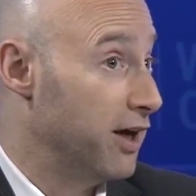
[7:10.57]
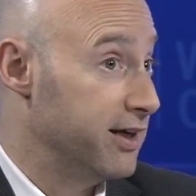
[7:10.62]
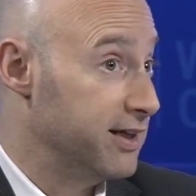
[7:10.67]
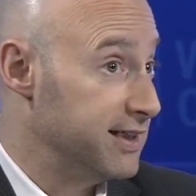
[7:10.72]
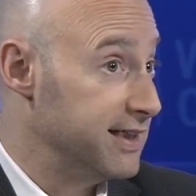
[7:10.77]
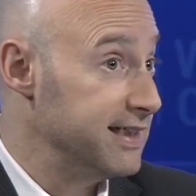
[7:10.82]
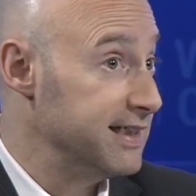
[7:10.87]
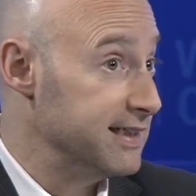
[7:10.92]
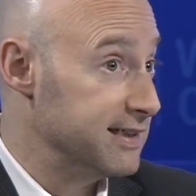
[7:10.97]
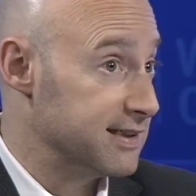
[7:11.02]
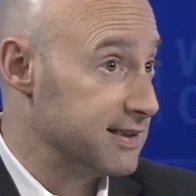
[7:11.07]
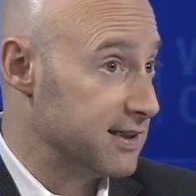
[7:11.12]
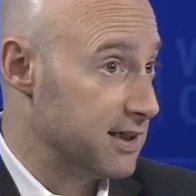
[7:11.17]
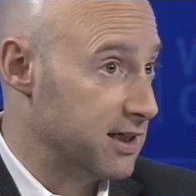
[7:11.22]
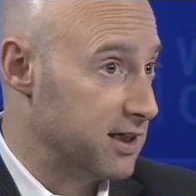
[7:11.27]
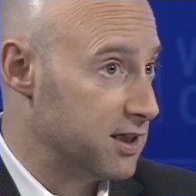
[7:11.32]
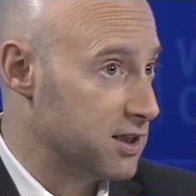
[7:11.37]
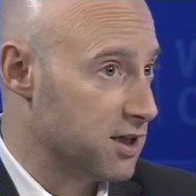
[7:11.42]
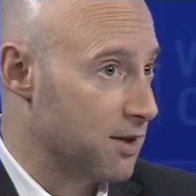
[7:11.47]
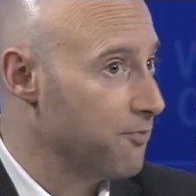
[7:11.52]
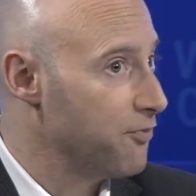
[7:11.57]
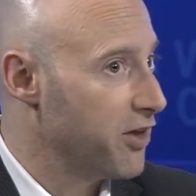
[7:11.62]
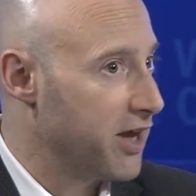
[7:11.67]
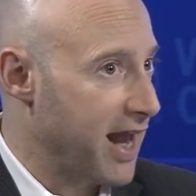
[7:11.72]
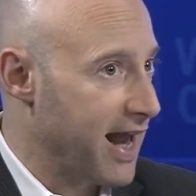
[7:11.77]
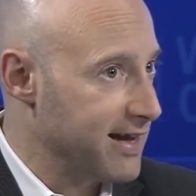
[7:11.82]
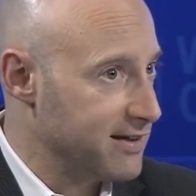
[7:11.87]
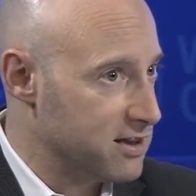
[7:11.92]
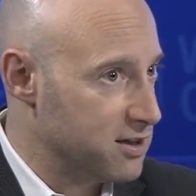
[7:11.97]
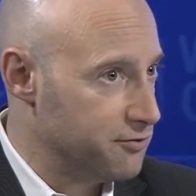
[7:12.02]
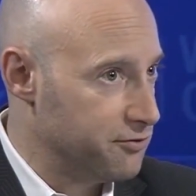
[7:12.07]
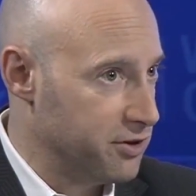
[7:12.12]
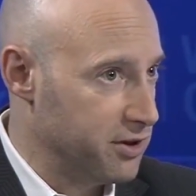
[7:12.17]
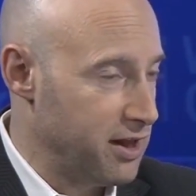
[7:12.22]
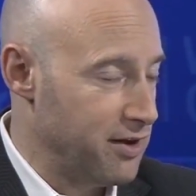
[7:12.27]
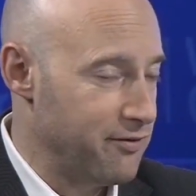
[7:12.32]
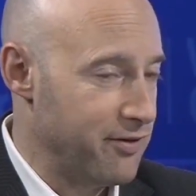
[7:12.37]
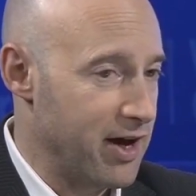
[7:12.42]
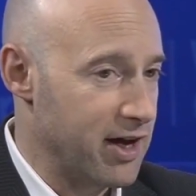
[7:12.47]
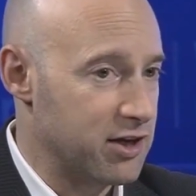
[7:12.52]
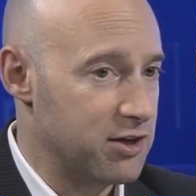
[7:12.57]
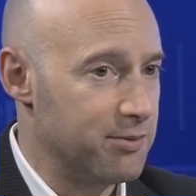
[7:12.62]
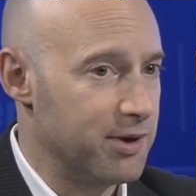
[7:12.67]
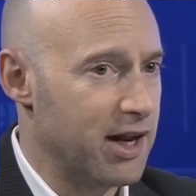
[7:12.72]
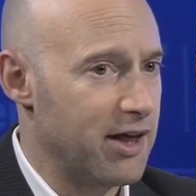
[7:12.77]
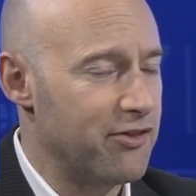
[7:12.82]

ideas, and something has to fill that vacuum.